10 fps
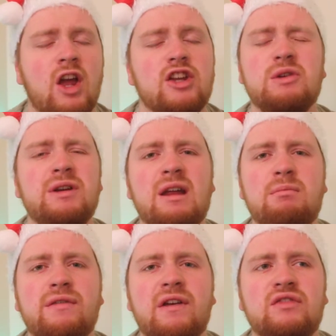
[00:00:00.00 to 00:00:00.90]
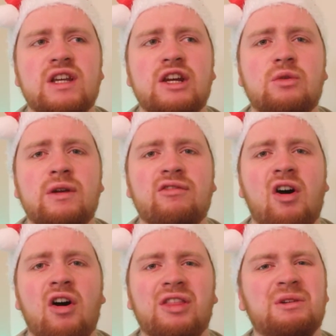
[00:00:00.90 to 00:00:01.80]
So at number 15, we've
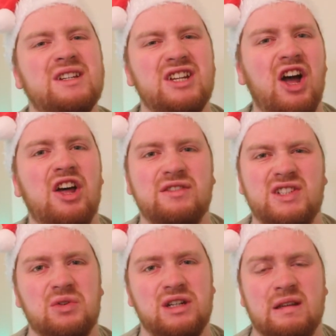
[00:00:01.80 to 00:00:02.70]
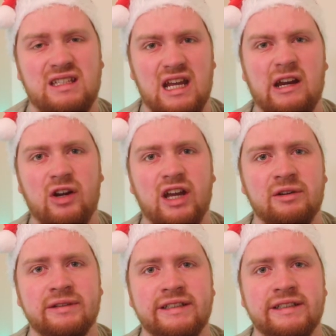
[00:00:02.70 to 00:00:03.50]
got The Return of Dr. Mysterio.